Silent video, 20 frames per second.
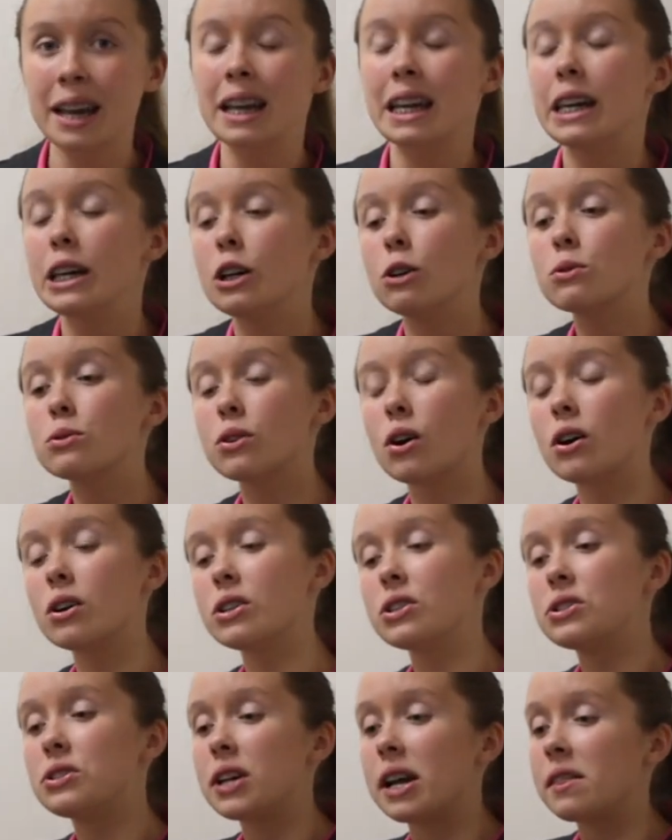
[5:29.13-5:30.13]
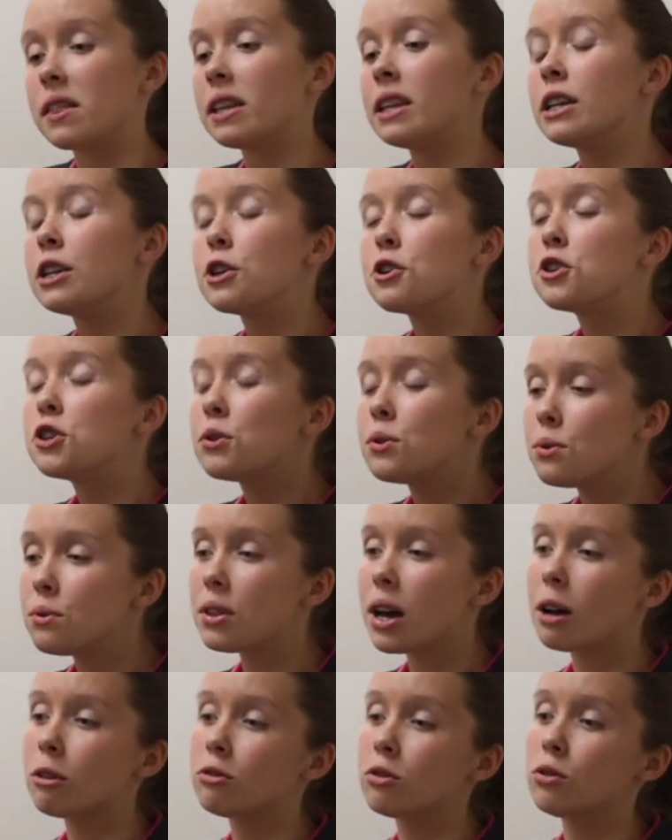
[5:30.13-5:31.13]
He goes on to say that in a
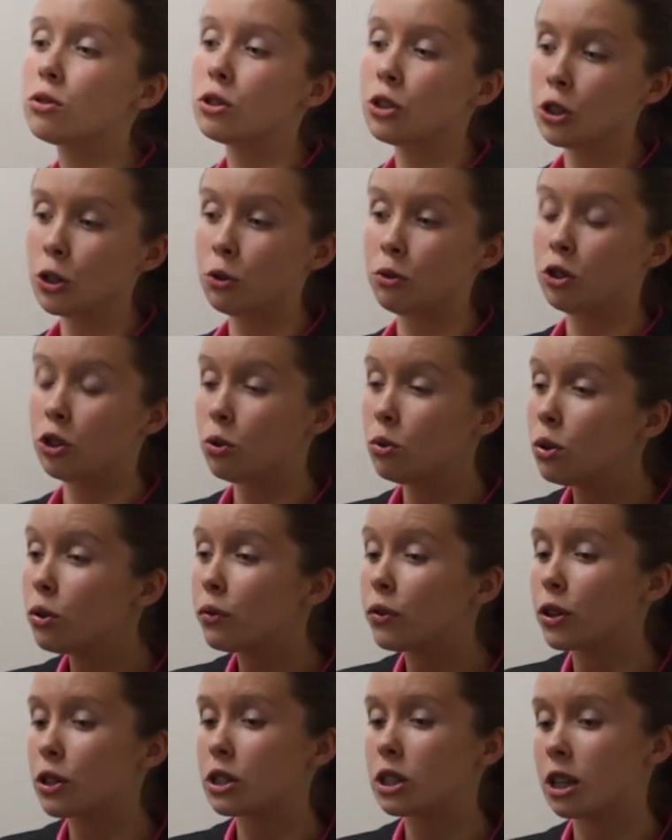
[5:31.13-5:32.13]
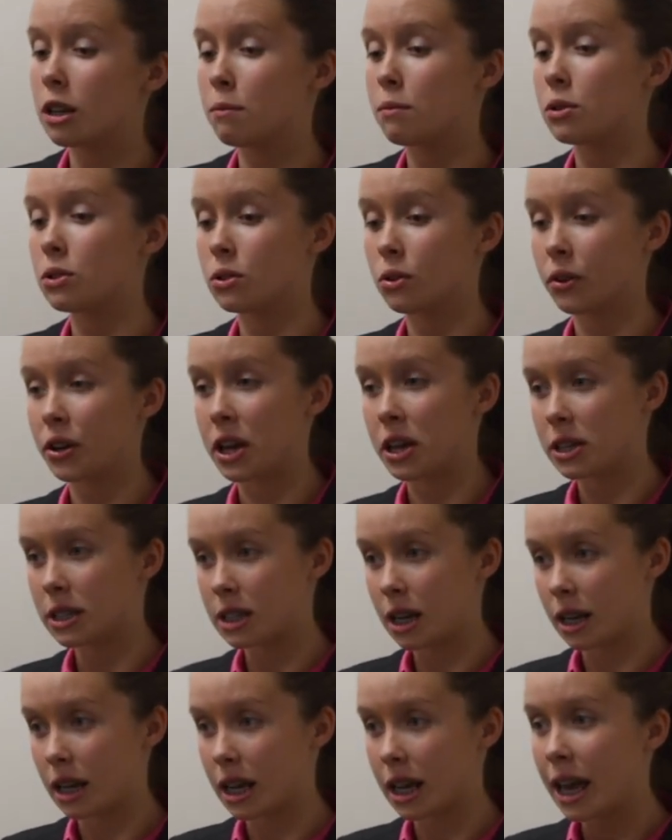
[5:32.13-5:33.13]
2002 University of Missouri
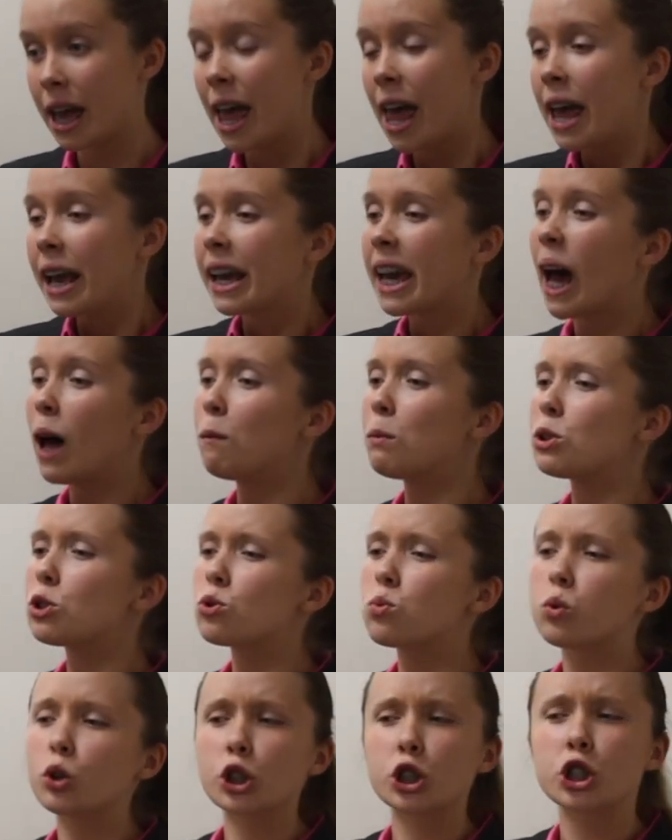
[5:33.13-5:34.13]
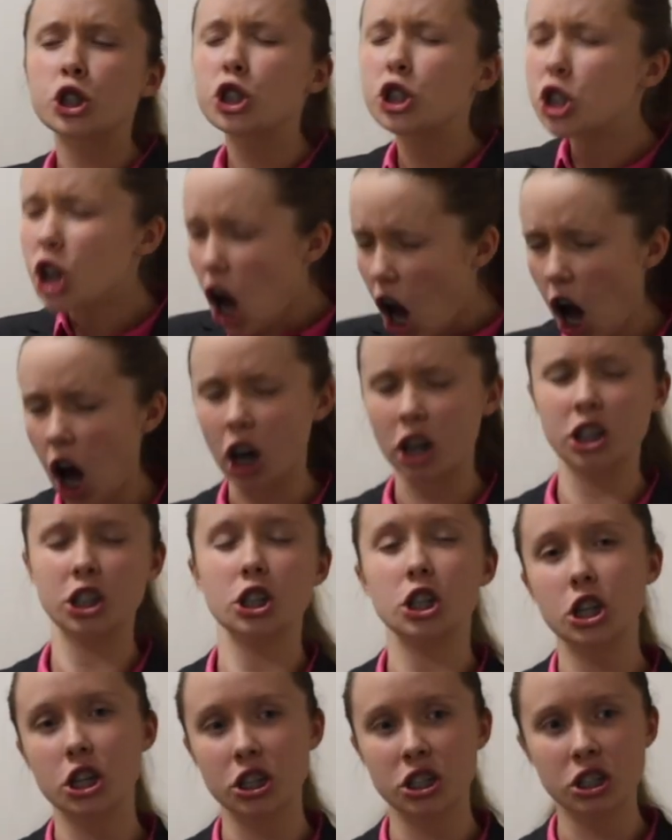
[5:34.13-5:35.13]
study, chemists were shocked
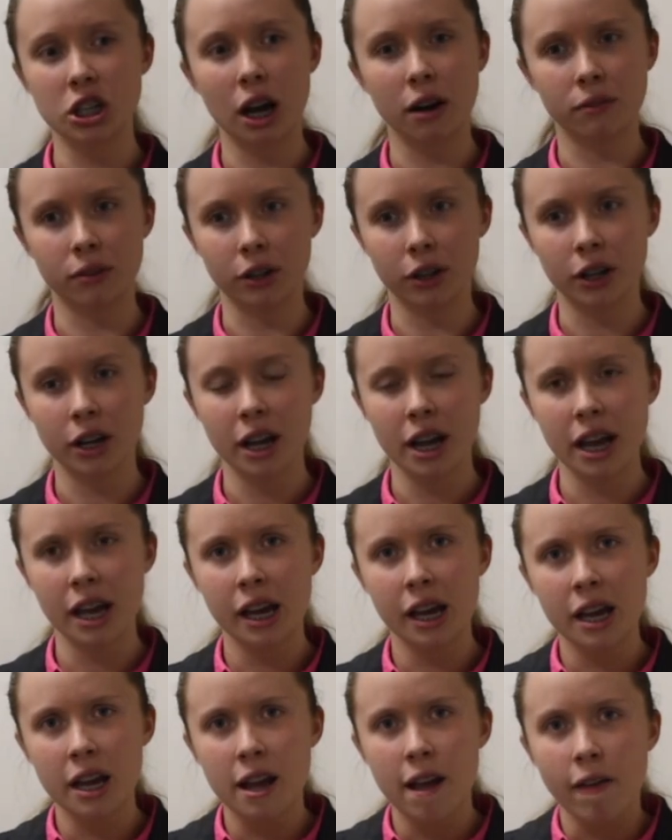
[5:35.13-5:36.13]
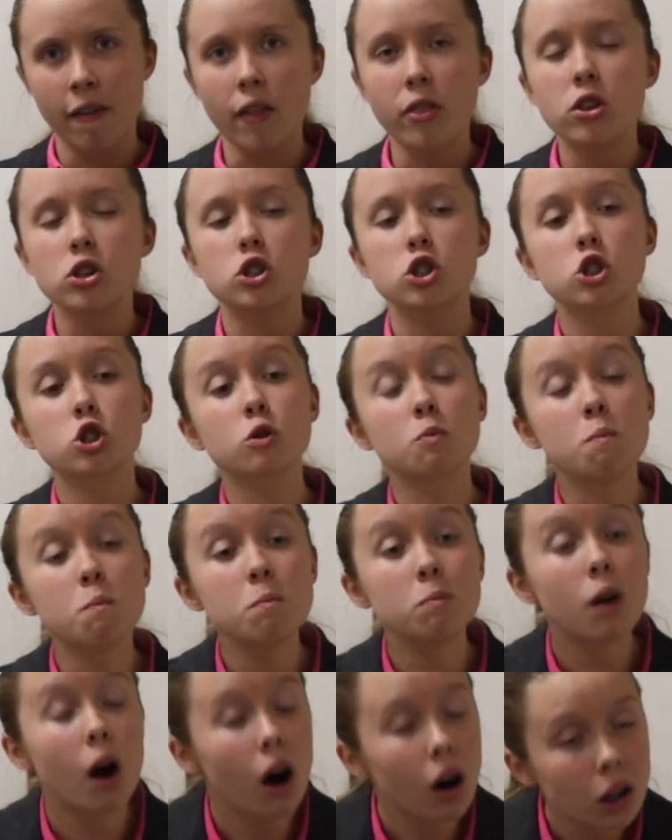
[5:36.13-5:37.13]
to discover that the
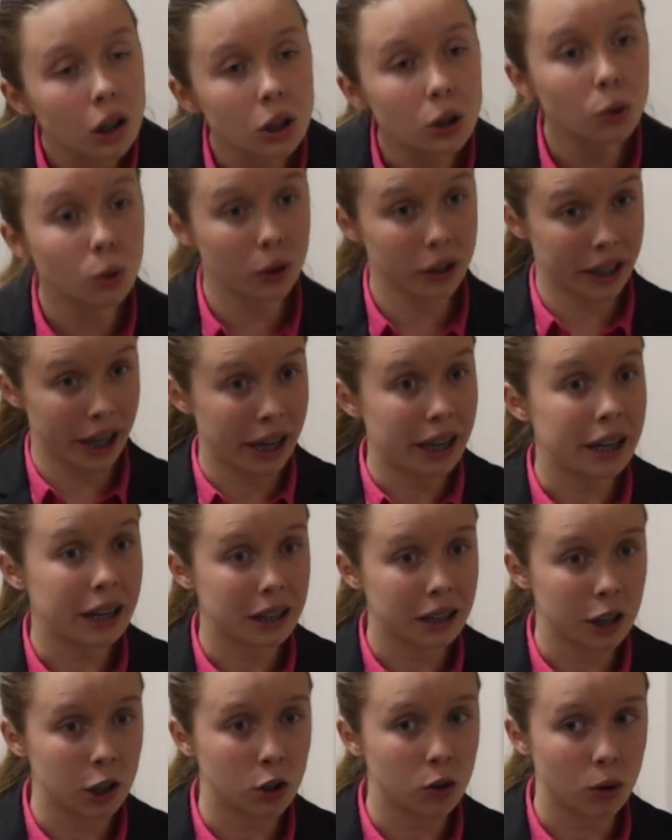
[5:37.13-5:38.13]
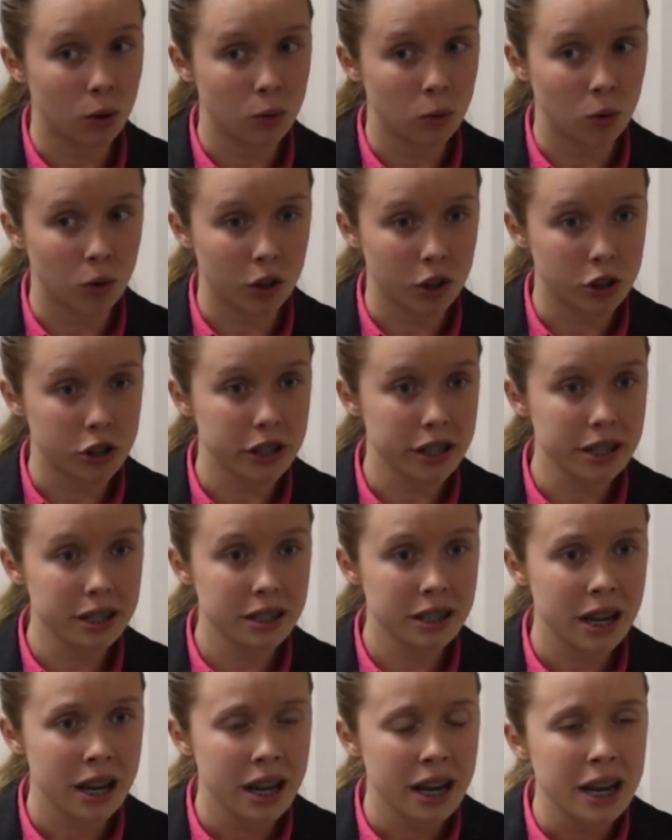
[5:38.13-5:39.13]
smaller organically grown
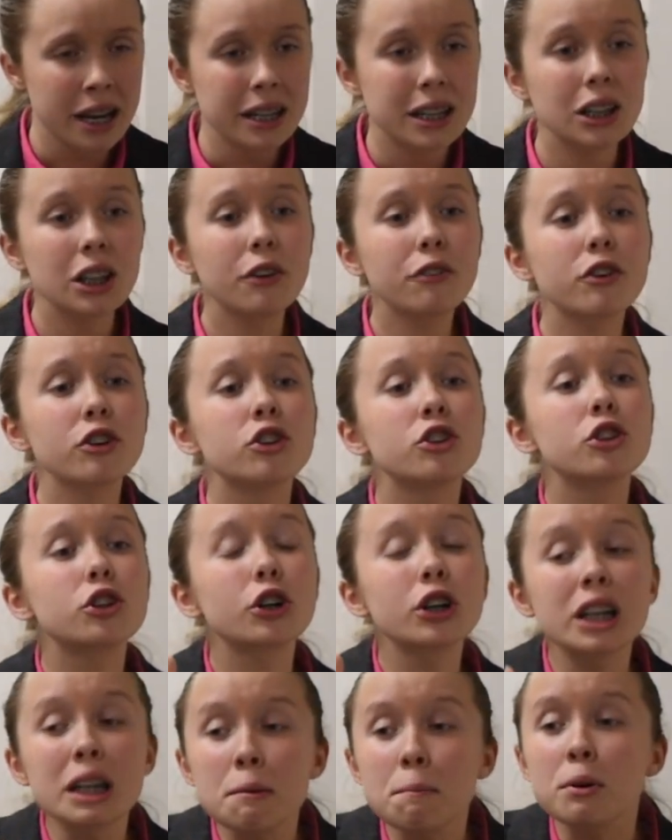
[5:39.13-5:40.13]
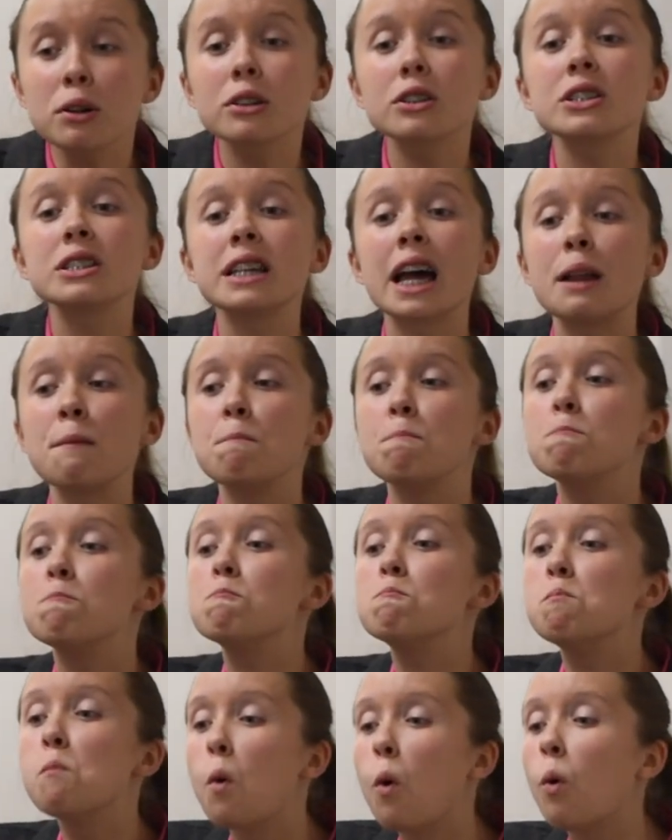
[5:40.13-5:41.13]
lunches delivered 30%
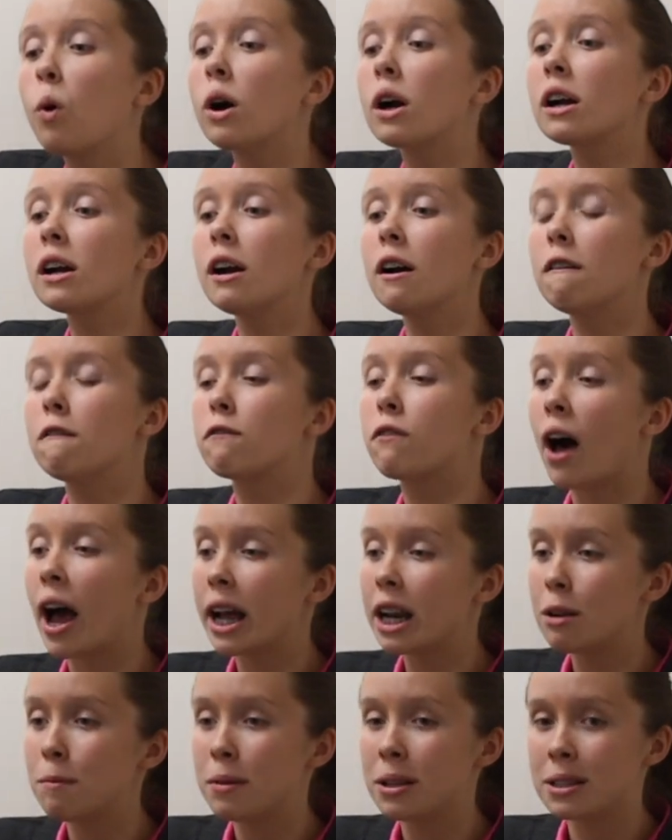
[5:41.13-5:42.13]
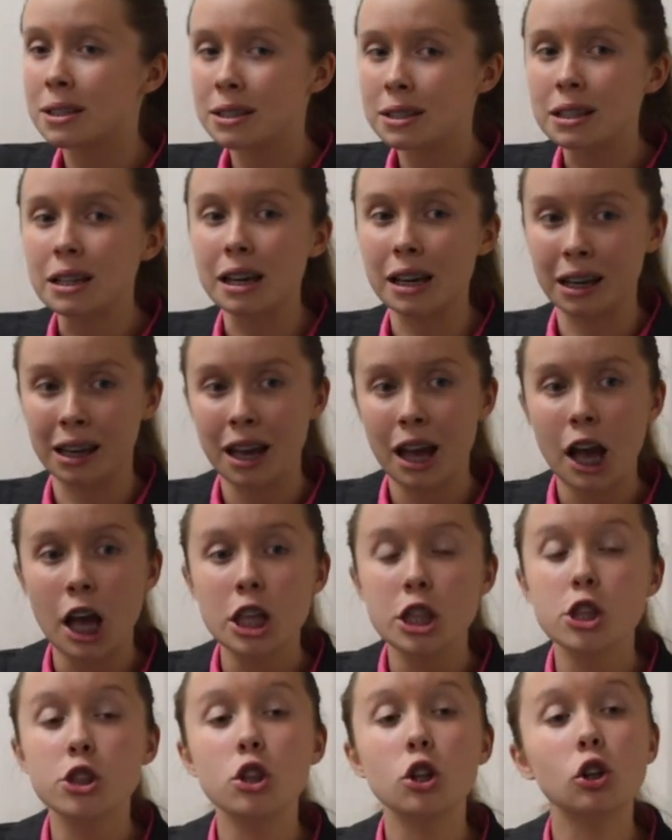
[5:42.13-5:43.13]
more vitamin C
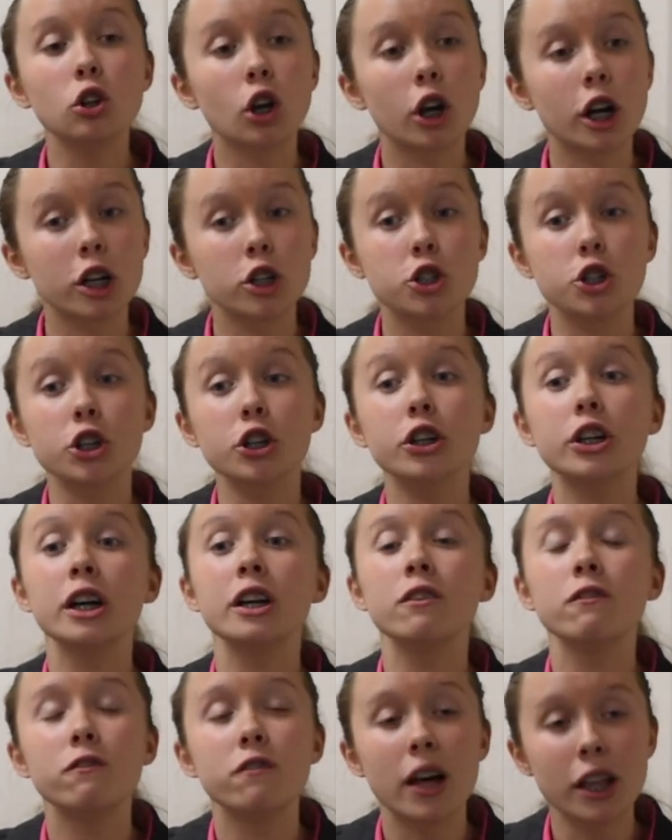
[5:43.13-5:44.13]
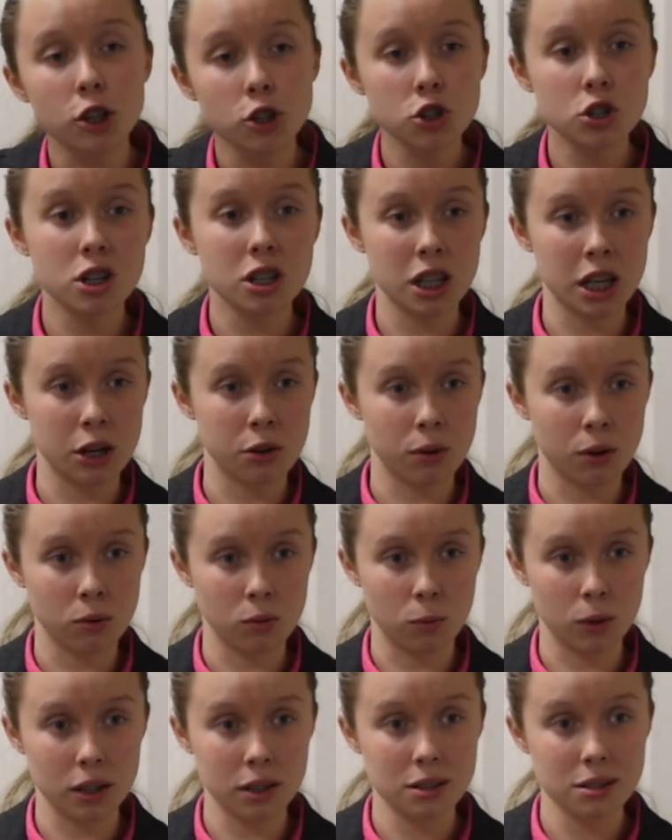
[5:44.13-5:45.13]
than the larger conventionally
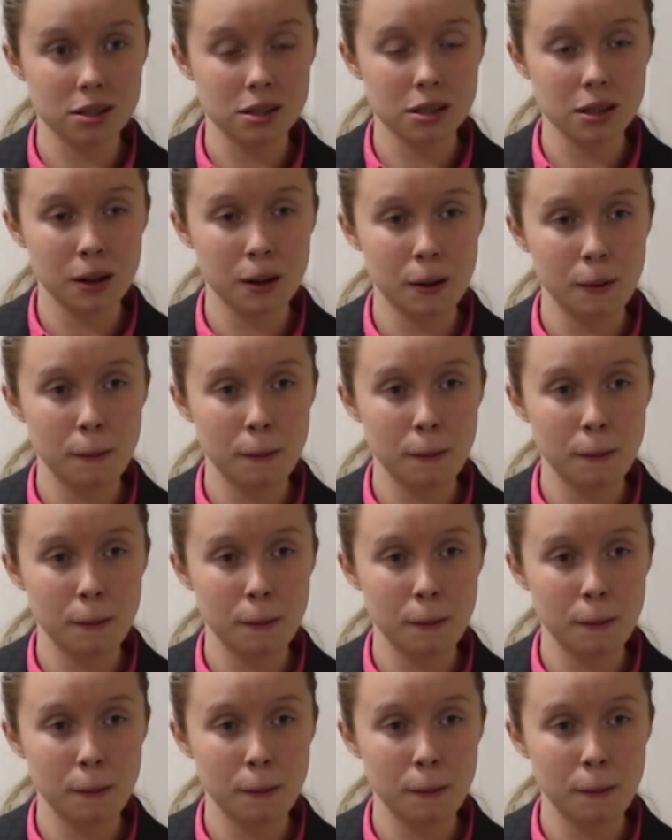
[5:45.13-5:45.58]
grown ones.